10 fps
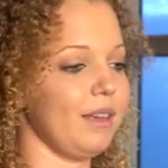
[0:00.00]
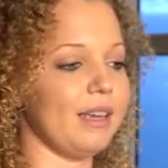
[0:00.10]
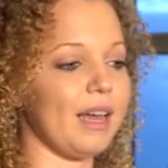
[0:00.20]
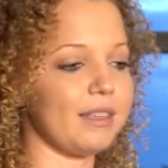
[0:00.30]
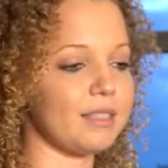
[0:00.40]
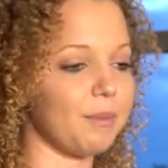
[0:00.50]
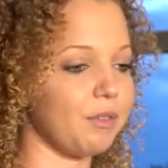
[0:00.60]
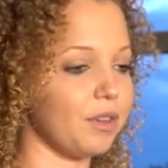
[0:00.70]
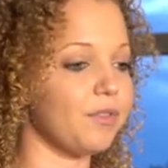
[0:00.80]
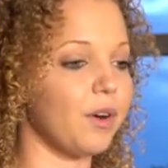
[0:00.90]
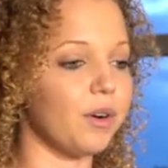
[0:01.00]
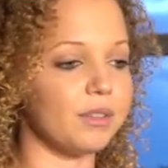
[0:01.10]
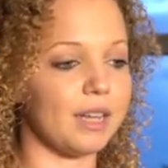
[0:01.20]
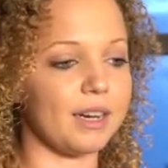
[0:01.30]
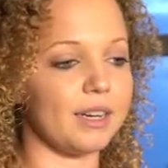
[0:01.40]
getting some of your
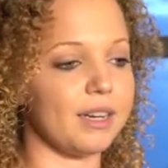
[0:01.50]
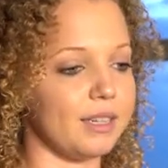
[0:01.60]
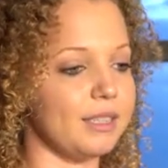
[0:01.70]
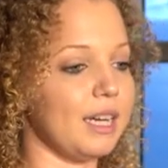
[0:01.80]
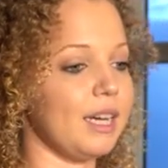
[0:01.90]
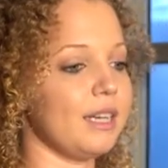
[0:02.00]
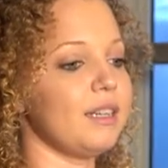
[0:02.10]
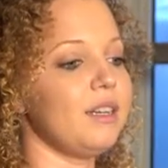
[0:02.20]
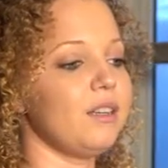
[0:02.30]
photos edited and done.